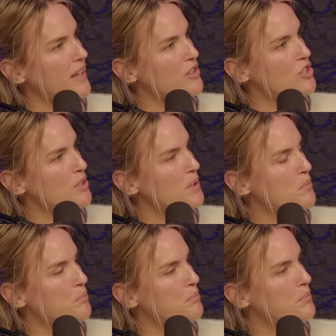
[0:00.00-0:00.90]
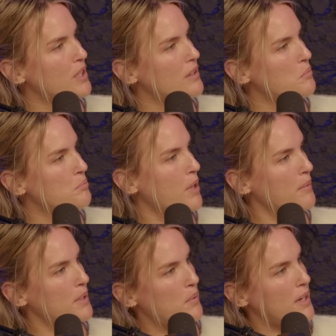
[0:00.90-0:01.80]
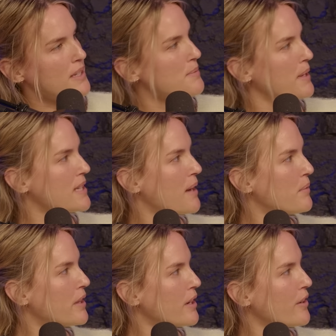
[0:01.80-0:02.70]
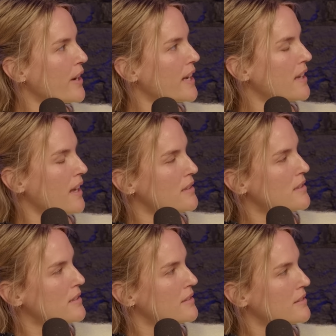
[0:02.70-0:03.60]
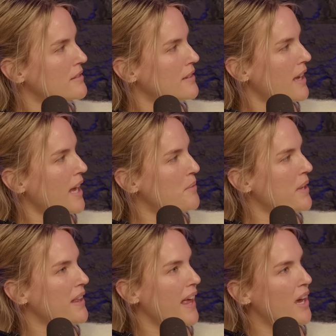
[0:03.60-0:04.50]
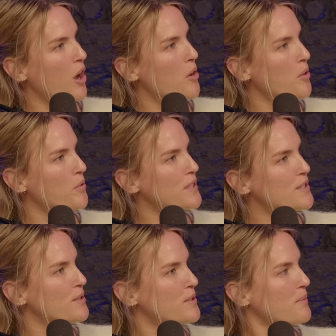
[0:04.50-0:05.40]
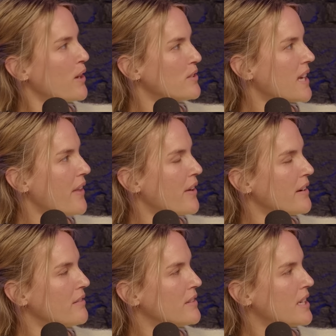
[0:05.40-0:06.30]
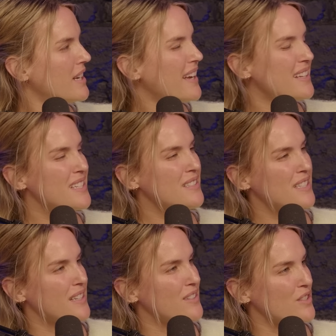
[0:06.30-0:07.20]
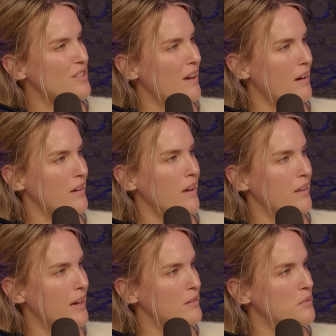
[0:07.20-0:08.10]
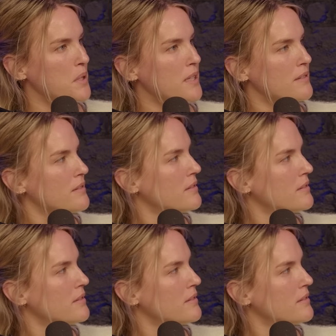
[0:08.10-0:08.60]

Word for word: Like she would probably want to spend time with her grandkids. Definitely. And be like, oh, let's do something all together. It's easy to just knock it all out in one